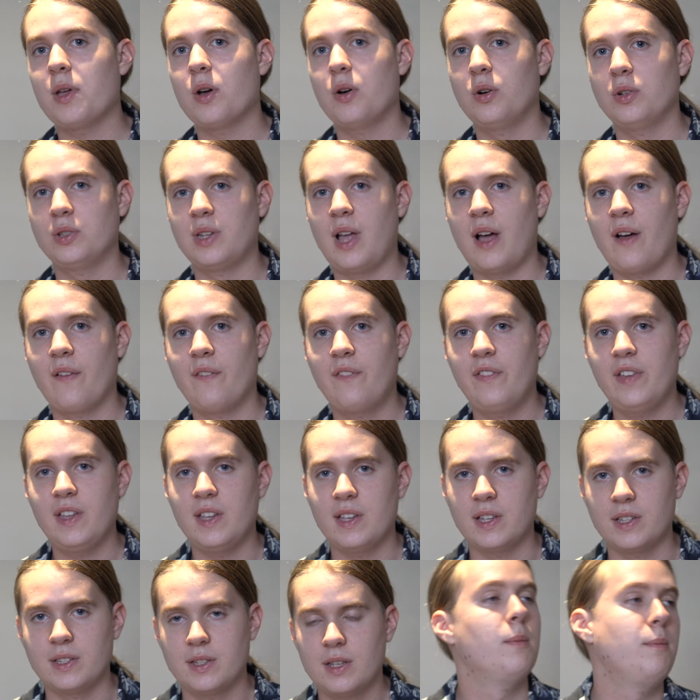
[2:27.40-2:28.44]
hold our
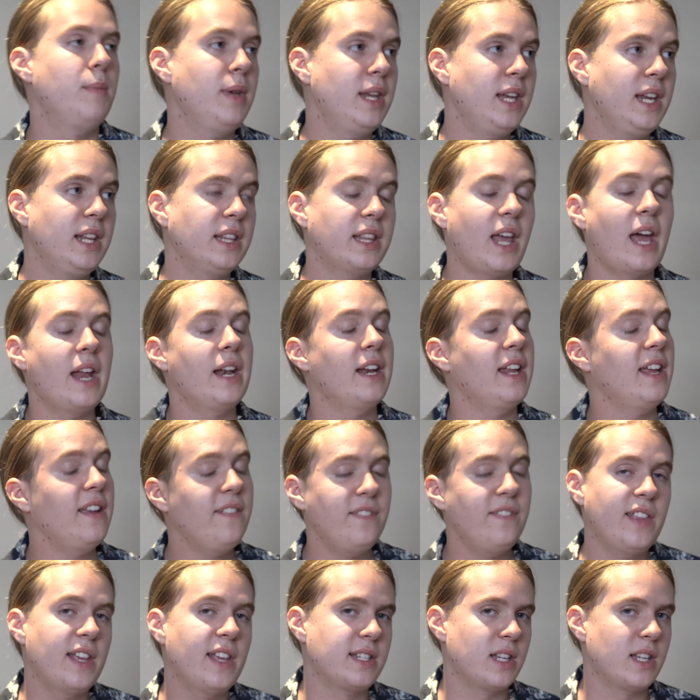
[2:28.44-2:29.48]
finger, meaning that
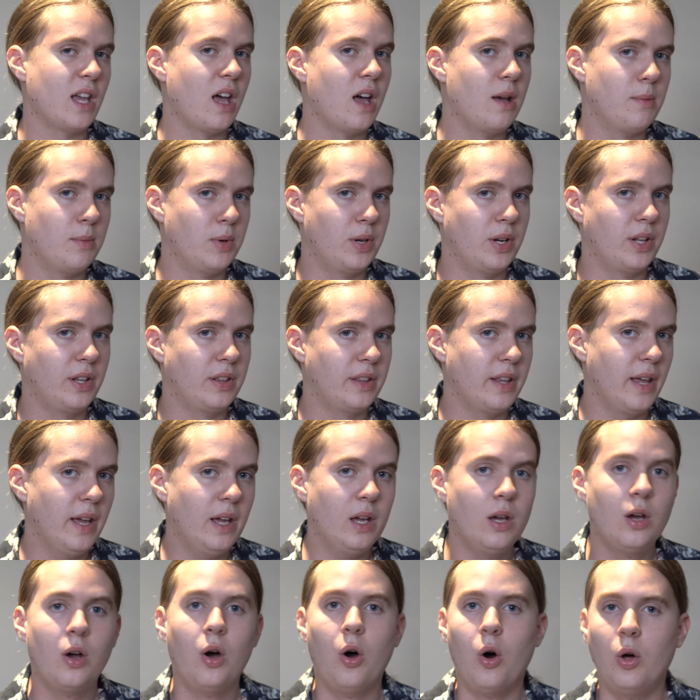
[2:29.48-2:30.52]
if there's a harmonic
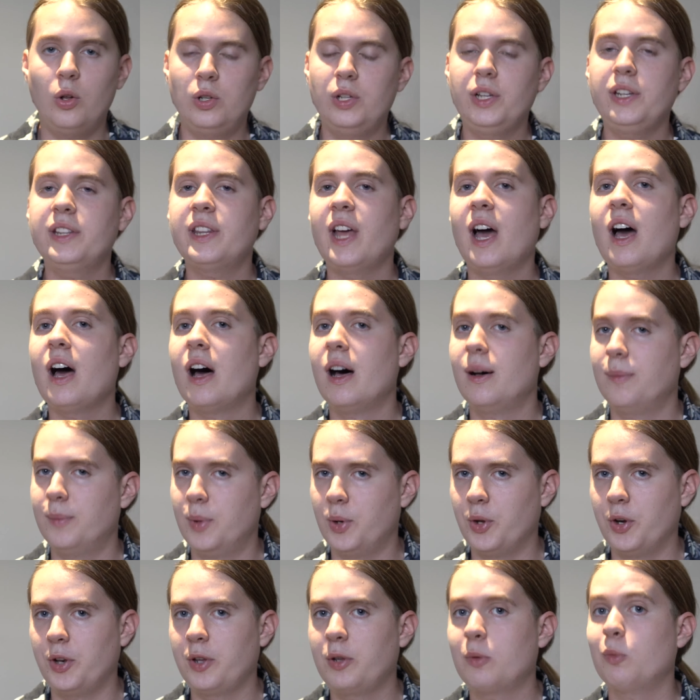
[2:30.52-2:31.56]
there, only that
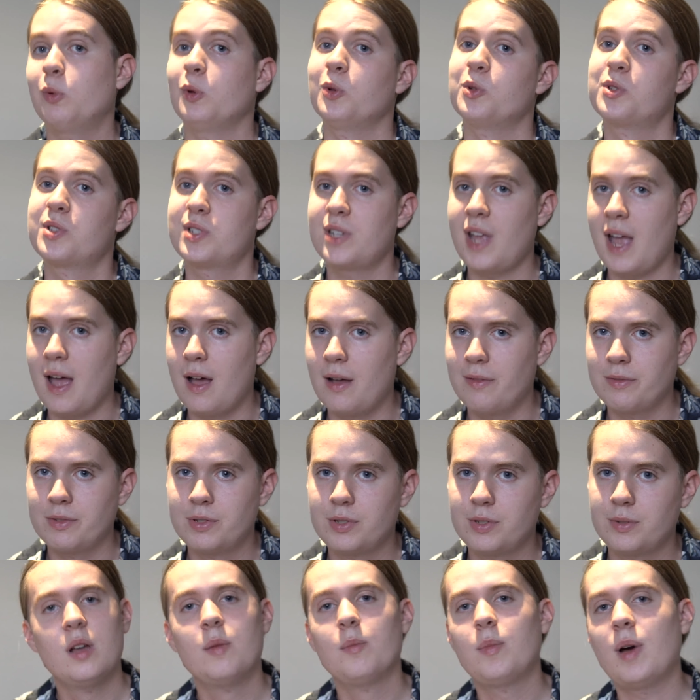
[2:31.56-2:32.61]
harmonic will sound.
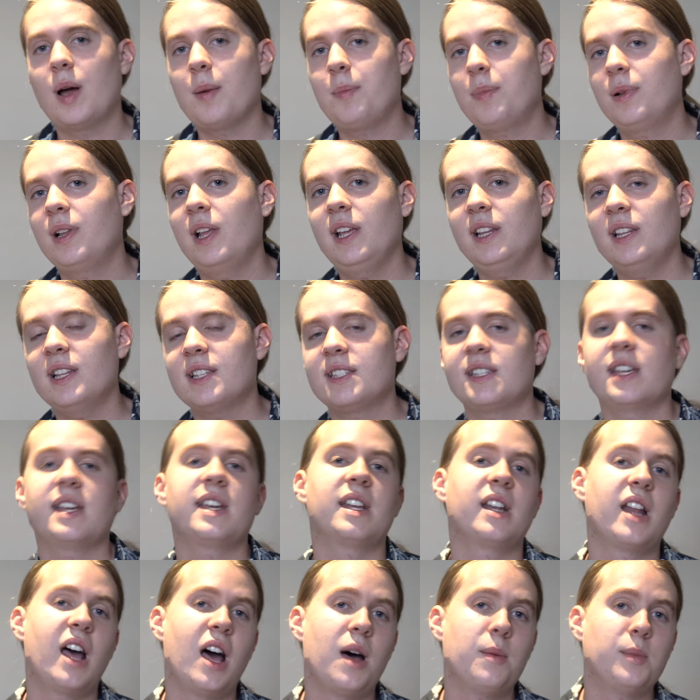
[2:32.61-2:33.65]
By playing the
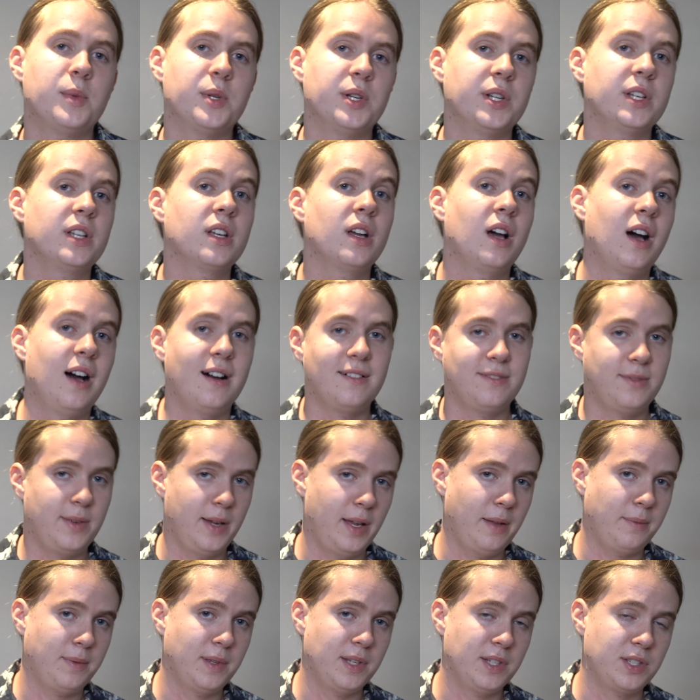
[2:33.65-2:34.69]
second harmonic halfway
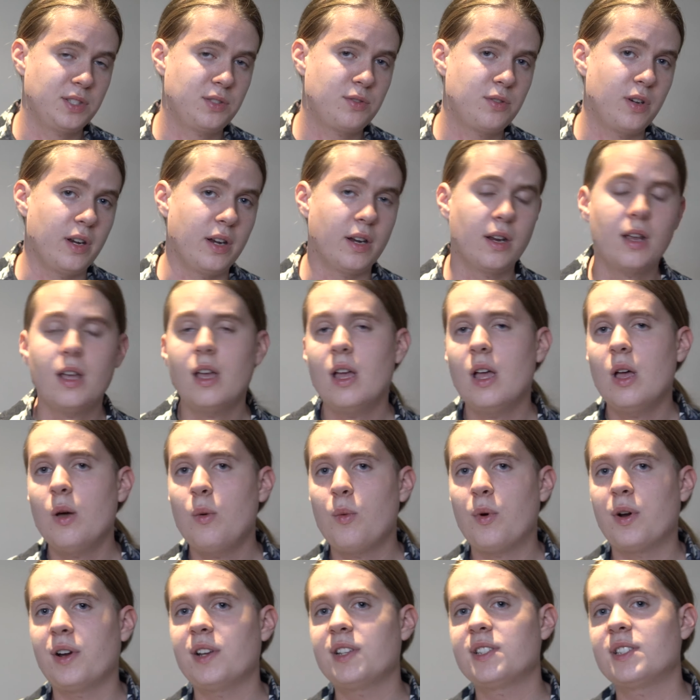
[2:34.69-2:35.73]
up the string,
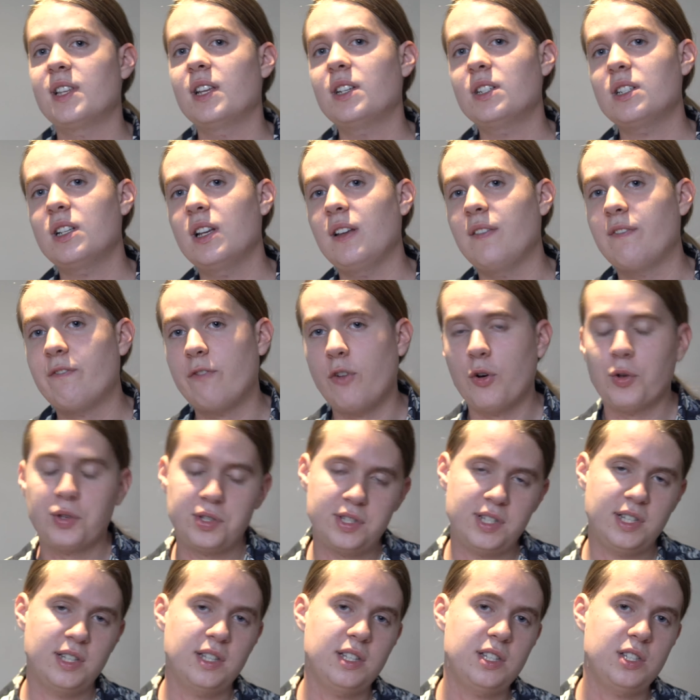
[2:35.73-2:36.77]
we're essentially
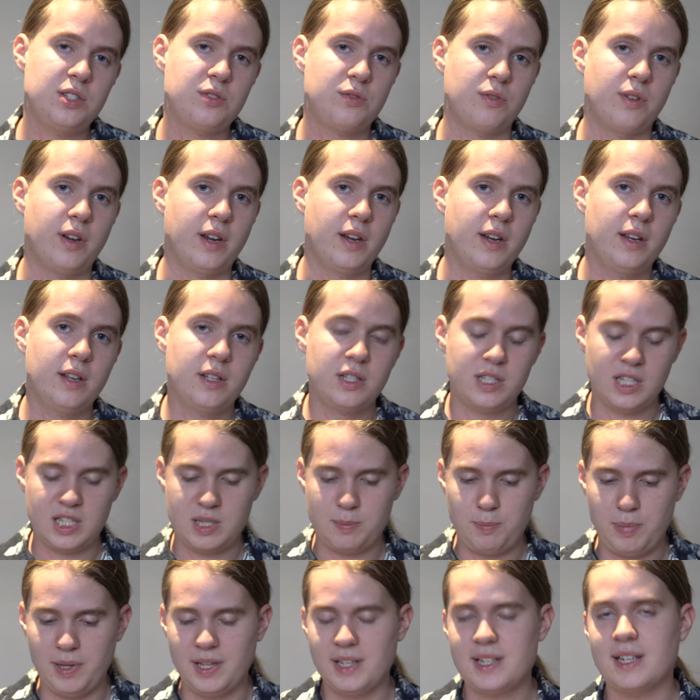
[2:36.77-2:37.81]
forcing the string to
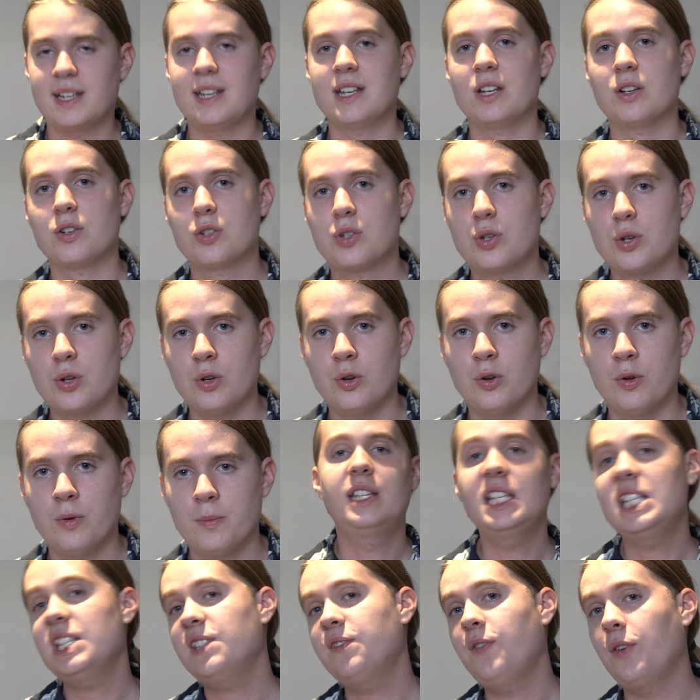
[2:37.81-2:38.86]
split in 2.
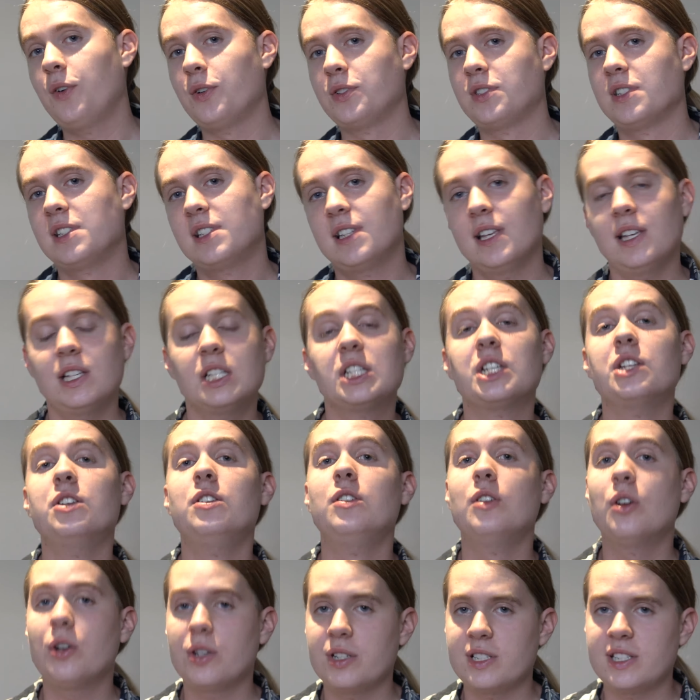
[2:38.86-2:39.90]
This forces it to
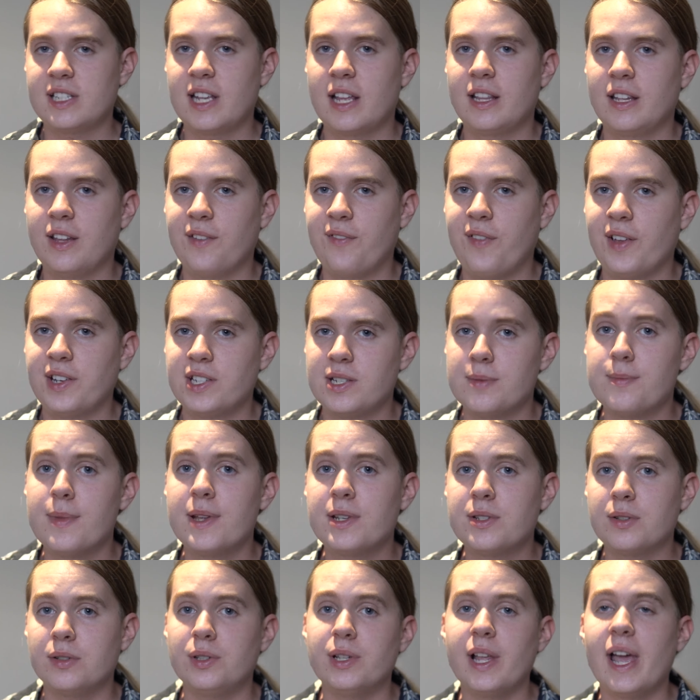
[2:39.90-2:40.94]
not sound the
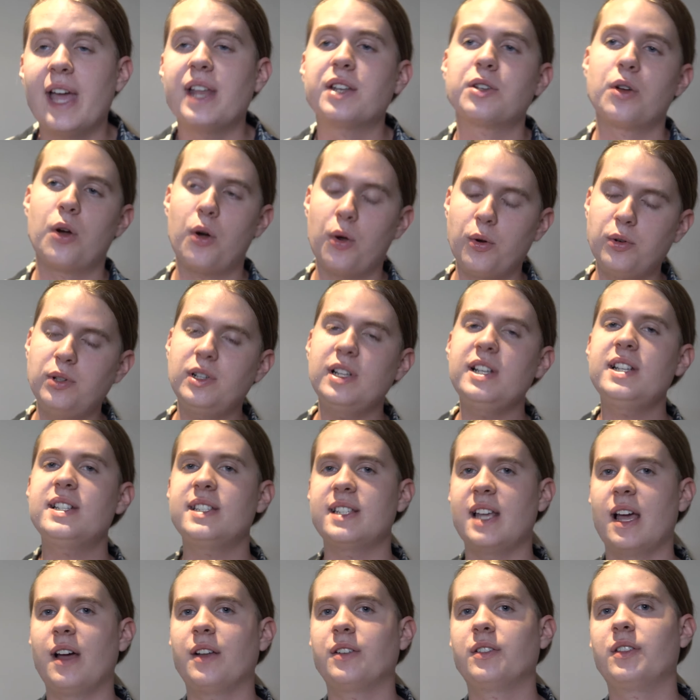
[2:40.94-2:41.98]
fundamental and only
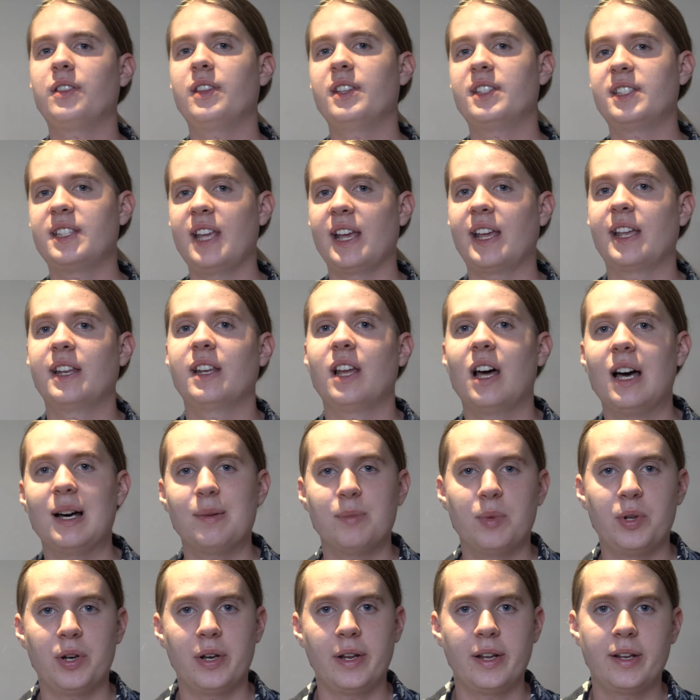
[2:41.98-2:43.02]
sound the second
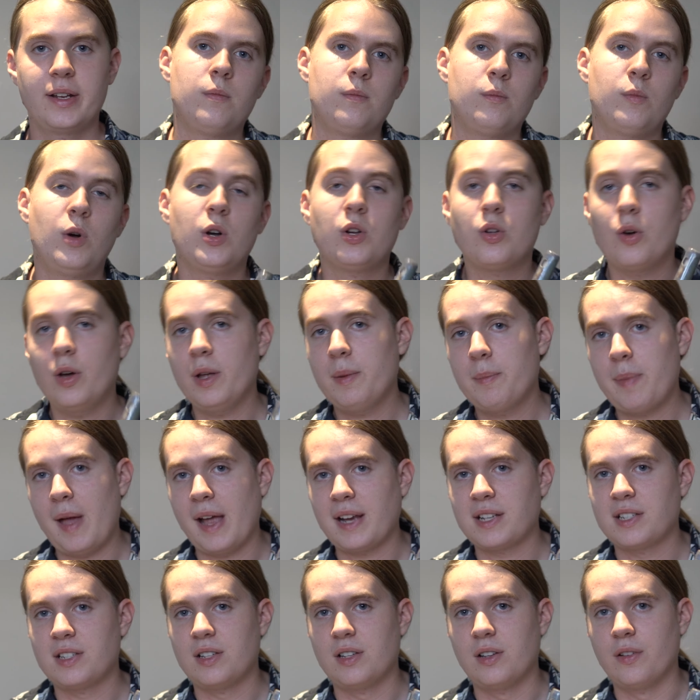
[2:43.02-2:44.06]
harmonic. Well, going
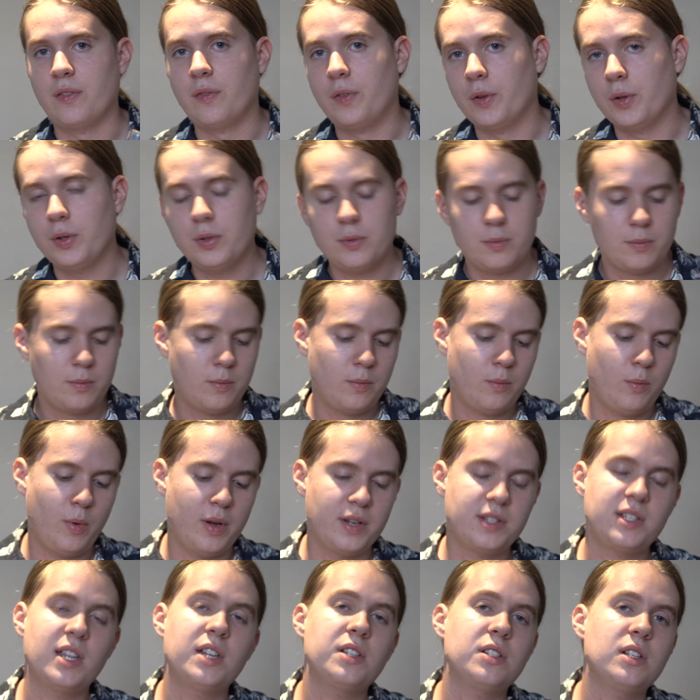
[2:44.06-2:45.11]
back to the flute, we're
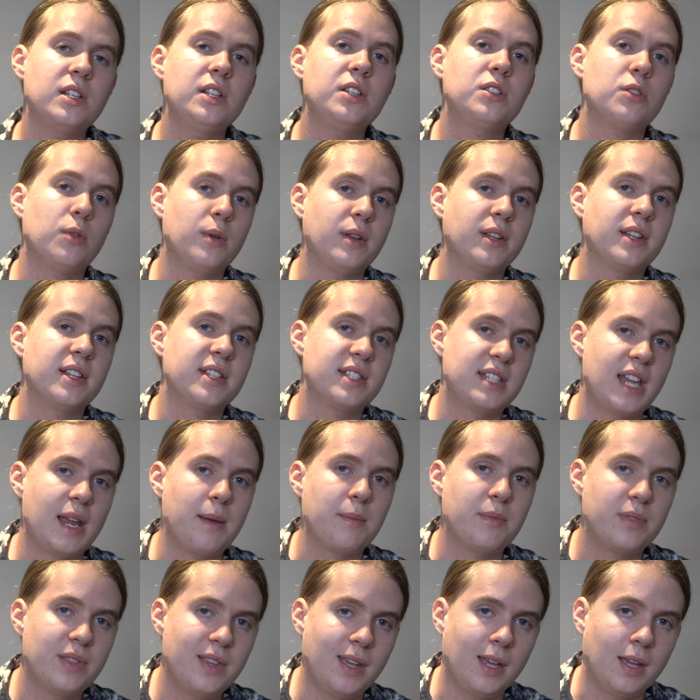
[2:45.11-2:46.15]
essentially doing the
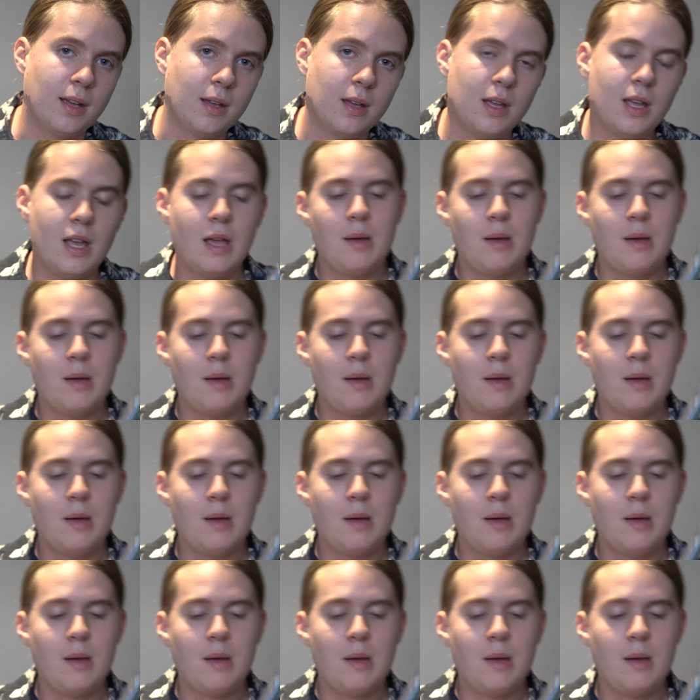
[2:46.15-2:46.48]
same thing.